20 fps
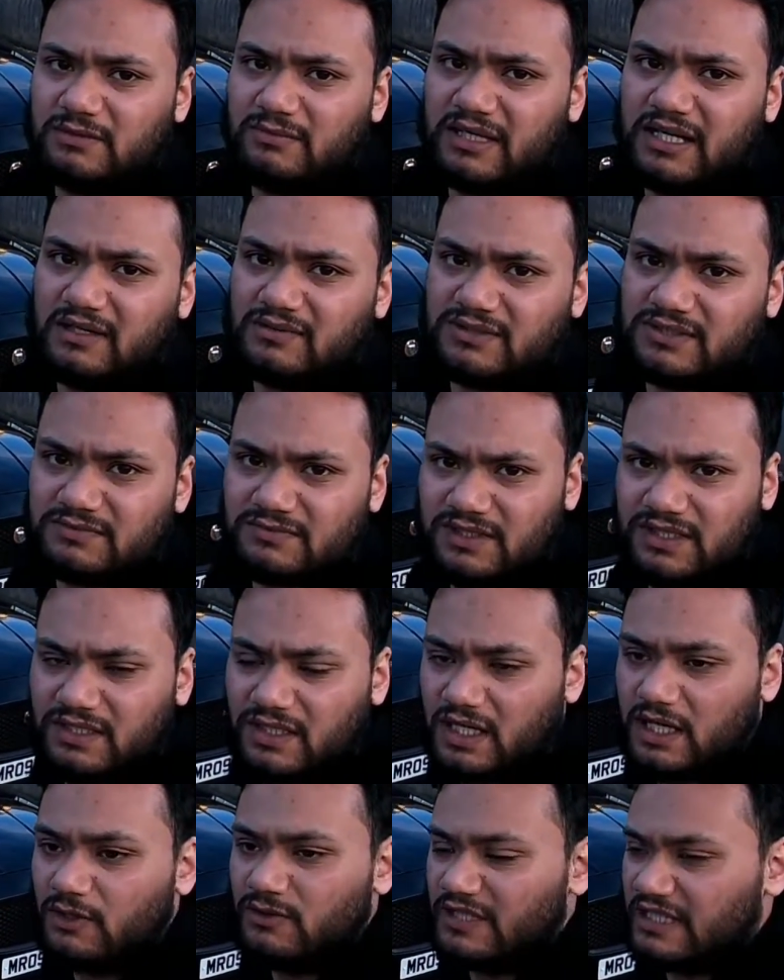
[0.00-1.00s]
about
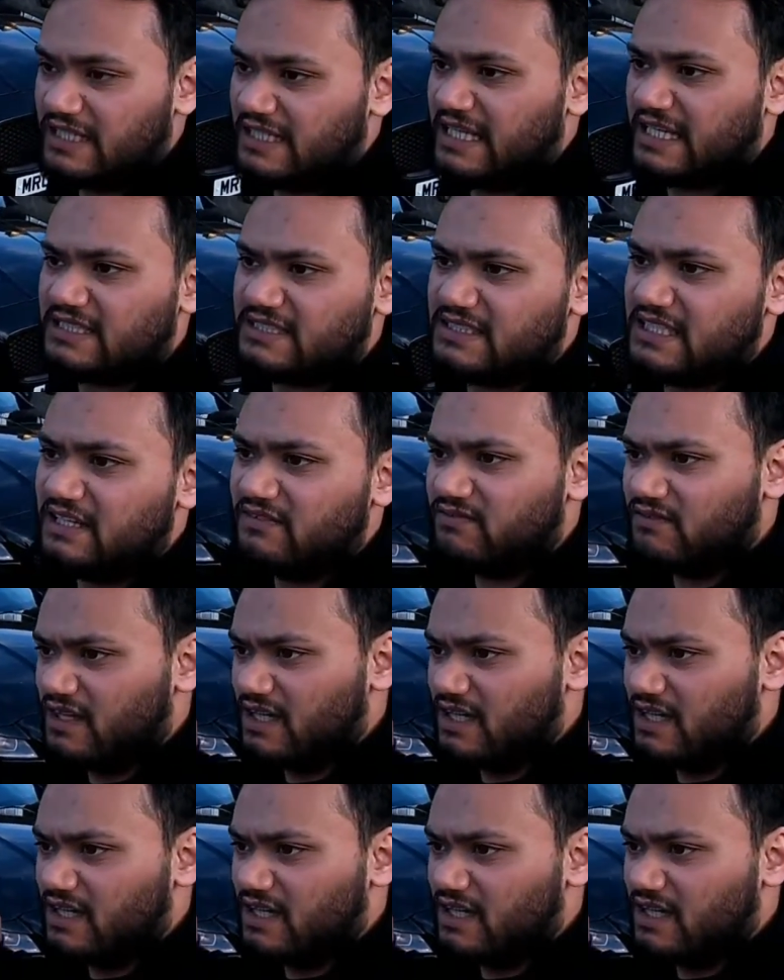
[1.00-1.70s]
owning an XF,